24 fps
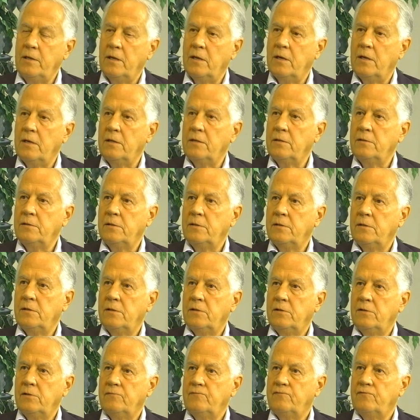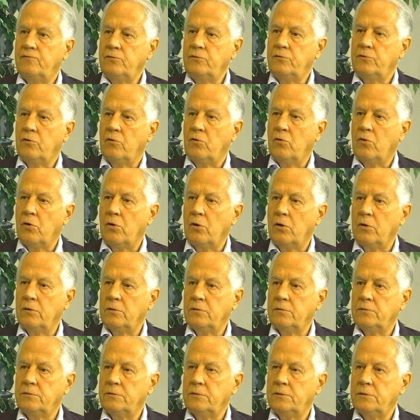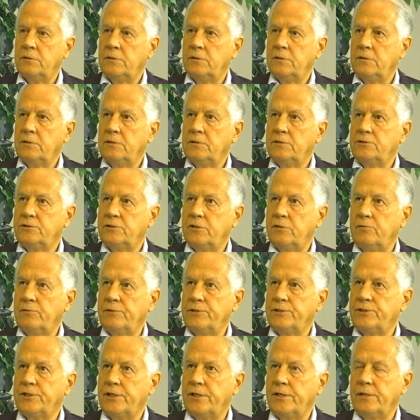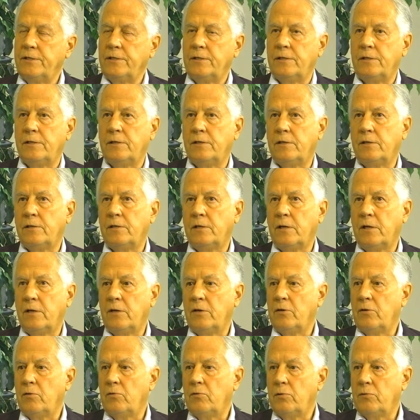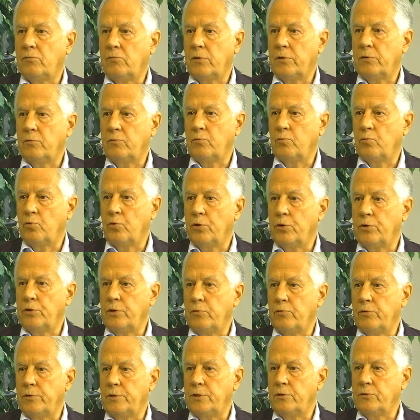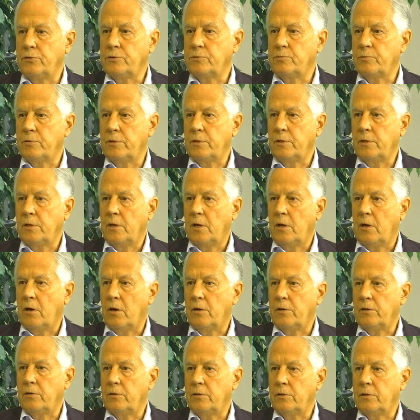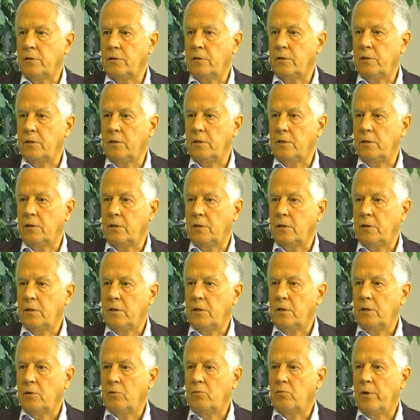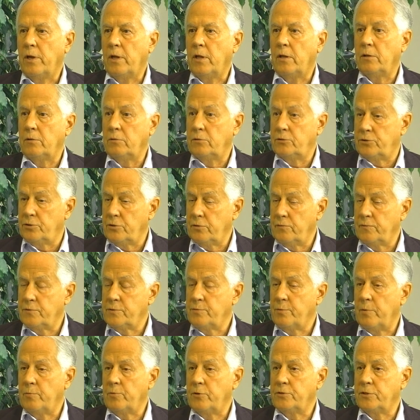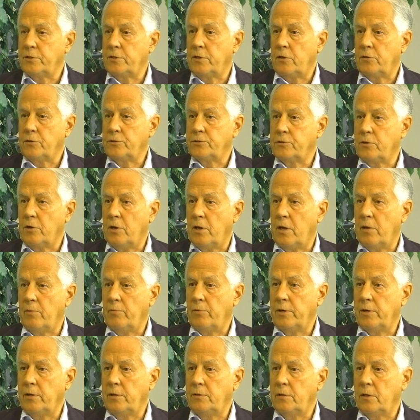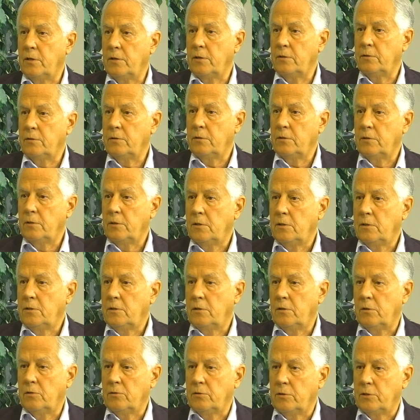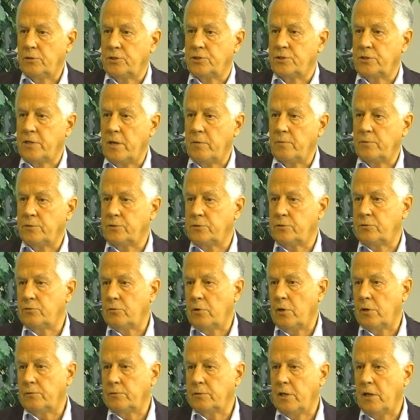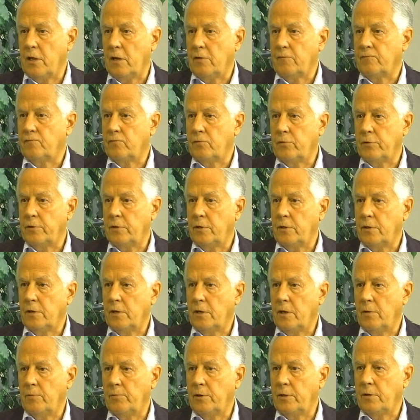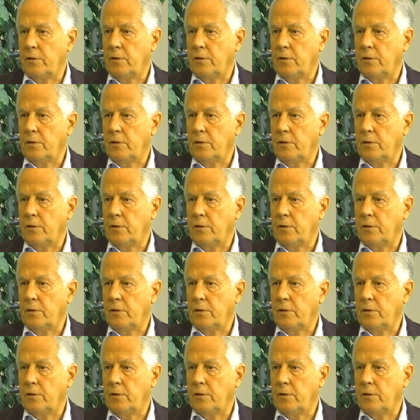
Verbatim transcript: uh, food corps, shall we say, I don't know what word you would use, but service members. Well, service members, and also how many, uh, you know, established throughout California? How many?